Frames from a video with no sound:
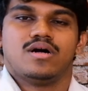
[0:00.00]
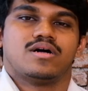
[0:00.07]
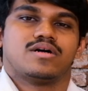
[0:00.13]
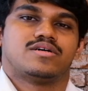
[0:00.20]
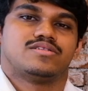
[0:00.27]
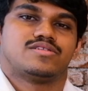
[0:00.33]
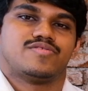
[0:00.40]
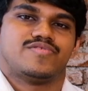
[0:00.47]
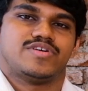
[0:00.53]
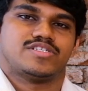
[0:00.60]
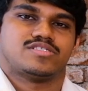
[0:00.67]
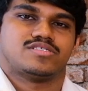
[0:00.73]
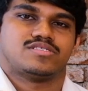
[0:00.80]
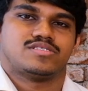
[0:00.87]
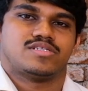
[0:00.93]

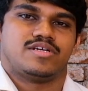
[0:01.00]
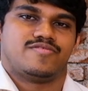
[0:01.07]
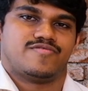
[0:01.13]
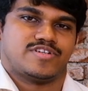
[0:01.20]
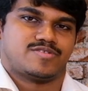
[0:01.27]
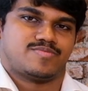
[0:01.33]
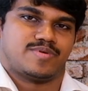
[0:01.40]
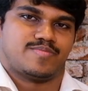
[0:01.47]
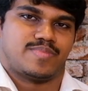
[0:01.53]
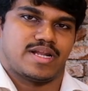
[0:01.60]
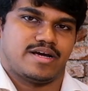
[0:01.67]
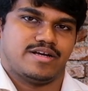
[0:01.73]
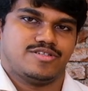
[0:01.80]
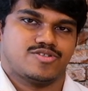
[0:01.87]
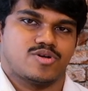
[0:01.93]
Conservation investment
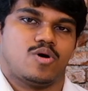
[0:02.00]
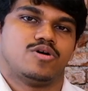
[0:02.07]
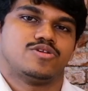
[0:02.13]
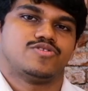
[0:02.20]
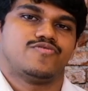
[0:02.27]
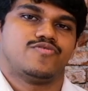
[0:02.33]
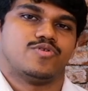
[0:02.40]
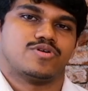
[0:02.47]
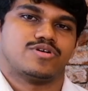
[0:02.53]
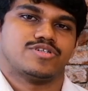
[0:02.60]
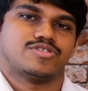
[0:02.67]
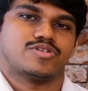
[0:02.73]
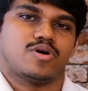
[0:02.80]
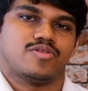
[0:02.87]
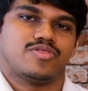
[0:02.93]
plans also
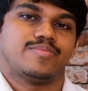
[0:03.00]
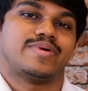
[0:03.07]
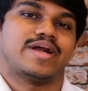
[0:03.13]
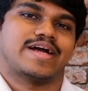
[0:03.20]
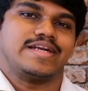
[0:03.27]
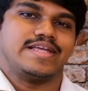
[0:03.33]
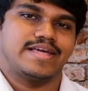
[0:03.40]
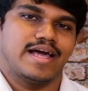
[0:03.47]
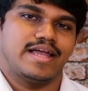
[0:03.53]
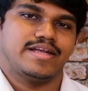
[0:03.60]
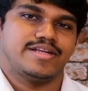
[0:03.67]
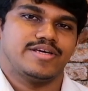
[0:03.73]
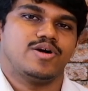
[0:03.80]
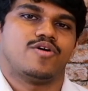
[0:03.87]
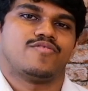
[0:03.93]
focus on the
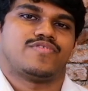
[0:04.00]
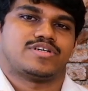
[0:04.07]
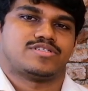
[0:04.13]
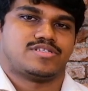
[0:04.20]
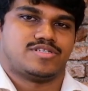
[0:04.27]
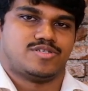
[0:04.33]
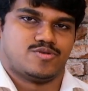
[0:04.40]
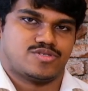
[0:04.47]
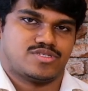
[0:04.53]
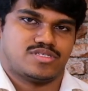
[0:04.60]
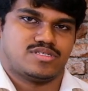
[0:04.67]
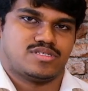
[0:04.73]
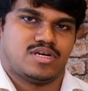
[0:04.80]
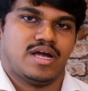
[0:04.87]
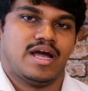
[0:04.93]
practicality of execution,
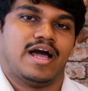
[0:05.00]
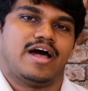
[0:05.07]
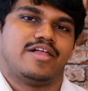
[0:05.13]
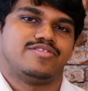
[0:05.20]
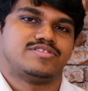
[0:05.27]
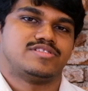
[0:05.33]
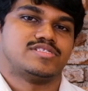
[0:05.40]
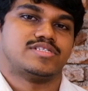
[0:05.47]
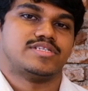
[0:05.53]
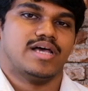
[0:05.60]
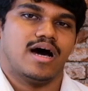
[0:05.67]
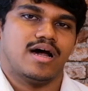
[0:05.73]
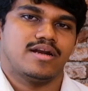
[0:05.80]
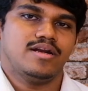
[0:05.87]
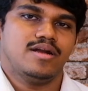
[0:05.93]
and this is
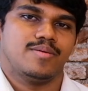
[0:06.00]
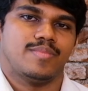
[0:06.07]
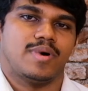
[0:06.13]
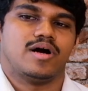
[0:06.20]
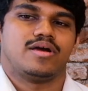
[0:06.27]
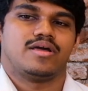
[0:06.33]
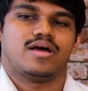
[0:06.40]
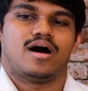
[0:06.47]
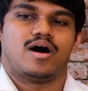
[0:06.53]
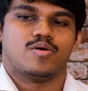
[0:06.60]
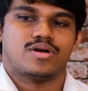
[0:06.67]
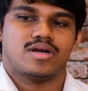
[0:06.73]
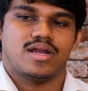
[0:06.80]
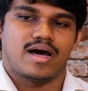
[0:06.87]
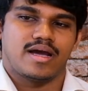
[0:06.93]
done by
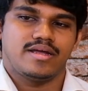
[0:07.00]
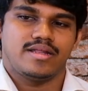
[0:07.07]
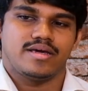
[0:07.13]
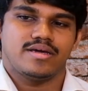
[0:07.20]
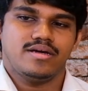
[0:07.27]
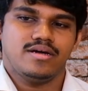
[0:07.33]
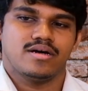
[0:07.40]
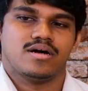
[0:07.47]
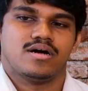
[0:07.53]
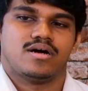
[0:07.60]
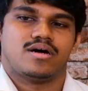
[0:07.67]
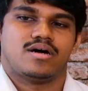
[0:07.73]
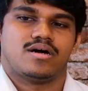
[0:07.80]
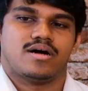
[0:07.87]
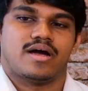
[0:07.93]
outlining
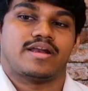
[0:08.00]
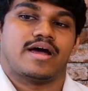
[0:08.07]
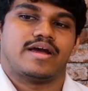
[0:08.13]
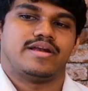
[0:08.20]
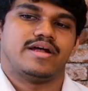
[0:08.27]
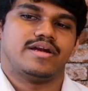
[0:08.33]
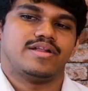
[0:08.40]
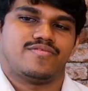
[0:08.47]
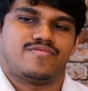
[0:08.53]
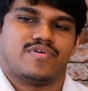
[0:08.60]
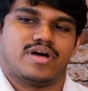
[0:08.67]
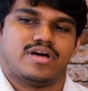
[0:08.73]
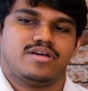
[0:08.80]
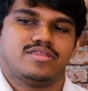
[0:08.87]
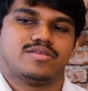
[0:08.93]
and
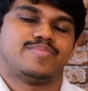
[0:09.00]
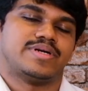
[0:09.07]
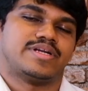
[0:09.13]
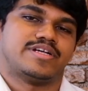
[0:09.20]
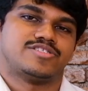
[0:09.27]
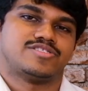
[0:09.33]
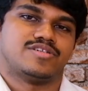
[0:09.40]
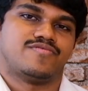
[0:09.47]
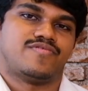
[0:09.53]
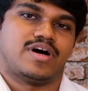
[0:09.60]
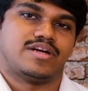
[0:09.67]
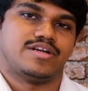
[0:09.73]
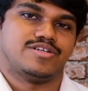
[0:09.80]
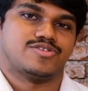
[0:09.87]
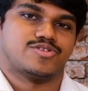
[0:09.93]
identifying the potential
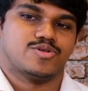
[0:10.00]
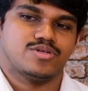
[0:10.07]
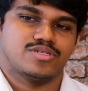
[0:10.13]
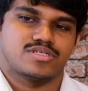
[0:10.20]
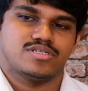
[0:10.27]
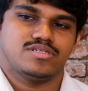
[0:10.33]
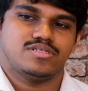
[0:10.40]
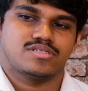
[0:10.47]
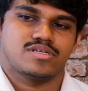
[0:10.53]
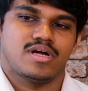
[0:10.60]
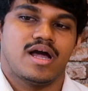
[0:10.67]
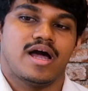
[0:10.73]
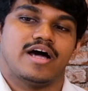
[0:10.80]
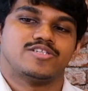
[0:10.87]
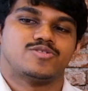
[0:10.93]
funding sources
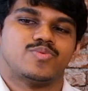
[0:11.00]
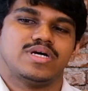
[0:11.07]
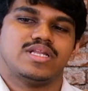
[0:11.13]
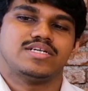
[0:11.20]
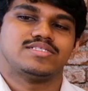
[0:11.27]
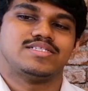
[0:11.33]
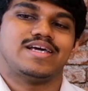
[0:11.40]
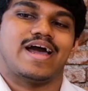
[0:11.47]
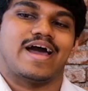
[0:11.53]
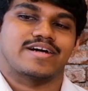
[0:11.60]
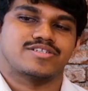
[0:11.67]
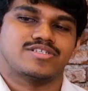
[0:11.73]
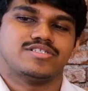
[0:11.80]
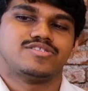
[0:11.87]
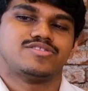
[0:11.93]
as well as the
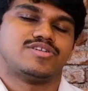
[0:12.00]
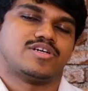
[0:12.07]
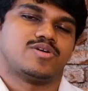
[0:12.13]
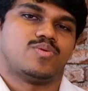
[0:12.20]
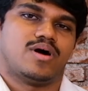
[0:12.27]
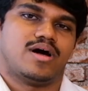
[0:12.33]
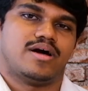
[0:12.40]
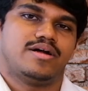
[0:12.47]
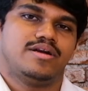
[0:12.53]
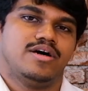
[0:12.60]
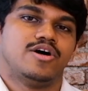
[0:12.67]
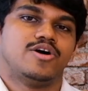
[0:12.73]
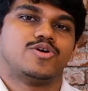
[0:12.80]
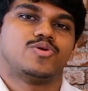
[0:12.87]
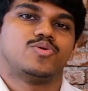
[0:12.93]
actions required
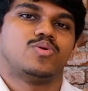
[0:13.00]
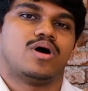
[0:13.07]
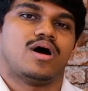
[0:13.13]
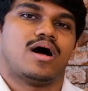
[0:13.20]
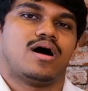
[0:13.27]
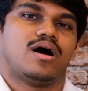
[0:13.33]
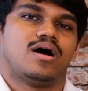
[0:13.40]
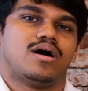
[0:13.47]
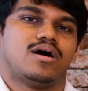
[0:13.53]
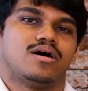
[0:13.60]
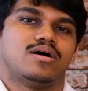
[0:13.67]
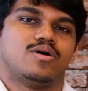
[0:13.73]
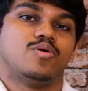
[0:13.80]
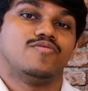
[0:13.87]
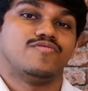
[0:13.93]
to
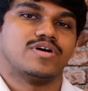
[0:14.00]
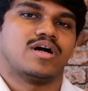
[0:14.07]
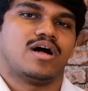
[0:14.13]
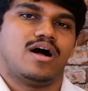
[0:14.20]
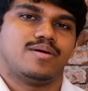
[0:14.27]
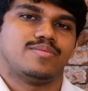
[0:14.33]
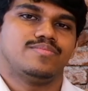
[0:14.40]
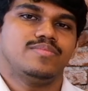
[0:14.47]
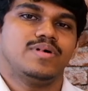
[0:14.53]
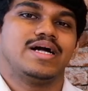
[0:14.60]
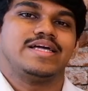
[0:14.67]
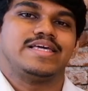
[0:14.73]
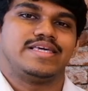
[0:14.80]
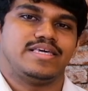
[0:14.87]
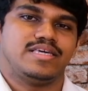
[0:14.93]
overcome
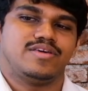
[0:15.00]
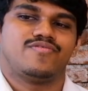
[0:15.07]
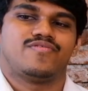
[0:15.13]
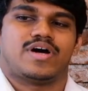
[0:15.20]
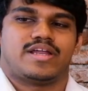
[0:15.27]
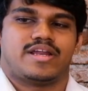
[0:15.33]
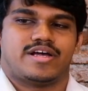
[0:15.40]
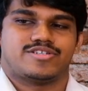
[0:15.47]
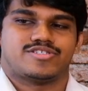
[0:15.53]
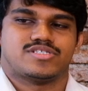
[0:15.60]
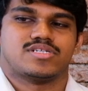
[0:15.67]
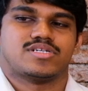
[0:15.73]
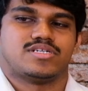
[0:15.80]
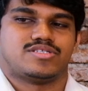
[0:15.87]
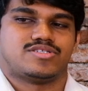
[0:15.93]
key financial
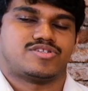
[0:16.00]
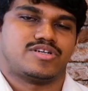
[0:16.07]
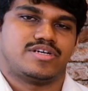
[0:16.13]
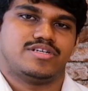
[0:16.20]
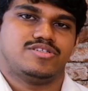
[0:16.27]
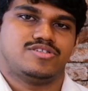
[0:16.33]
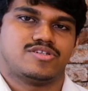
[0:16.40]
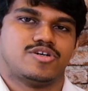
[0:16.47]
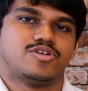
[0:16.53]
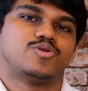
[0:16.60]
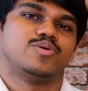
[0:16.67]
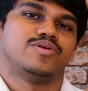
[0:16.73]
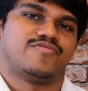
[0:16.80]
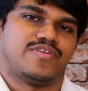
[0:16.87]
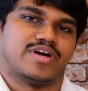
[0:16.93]
constraints to
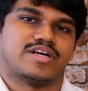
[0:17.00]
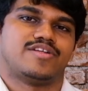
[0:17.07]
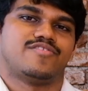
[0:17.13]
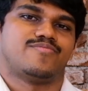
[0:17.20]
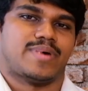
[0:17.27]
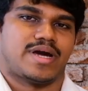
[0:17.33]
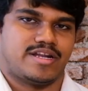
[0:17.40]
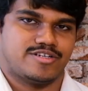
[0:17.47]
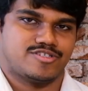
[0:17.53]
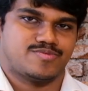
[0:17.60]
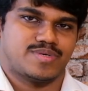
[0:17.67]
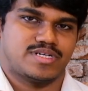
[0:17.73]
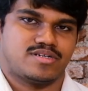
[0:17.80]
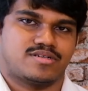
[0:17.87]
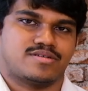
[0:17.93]
effective
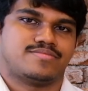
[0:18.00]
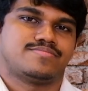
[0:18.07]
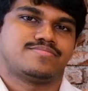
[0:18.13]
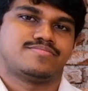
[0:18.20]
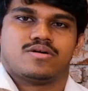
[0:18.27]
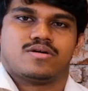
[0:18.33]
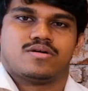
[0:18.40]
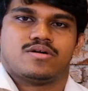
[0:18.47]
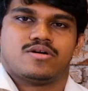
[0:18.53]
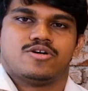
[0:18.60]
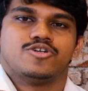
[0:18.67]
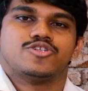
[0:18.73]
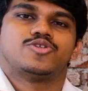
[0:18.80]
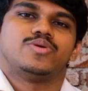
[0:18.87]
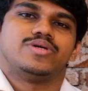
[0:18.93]
management.
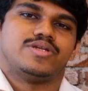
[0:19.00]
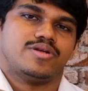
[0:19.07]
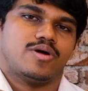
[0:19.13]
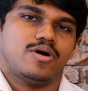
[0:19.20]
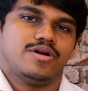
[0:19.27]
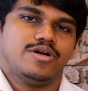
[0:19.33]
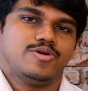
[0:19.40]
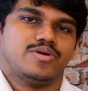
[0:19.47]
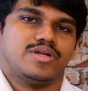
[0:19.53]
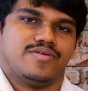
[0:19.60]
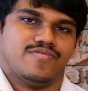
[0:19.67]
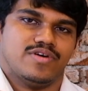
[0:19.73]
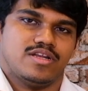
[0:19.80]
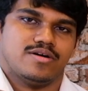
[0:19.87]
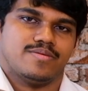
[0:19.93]
So in order to
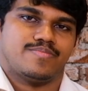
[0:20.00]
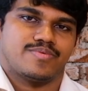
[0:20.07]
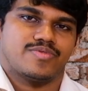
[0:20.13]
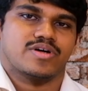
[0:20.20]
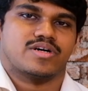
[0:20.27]
develop the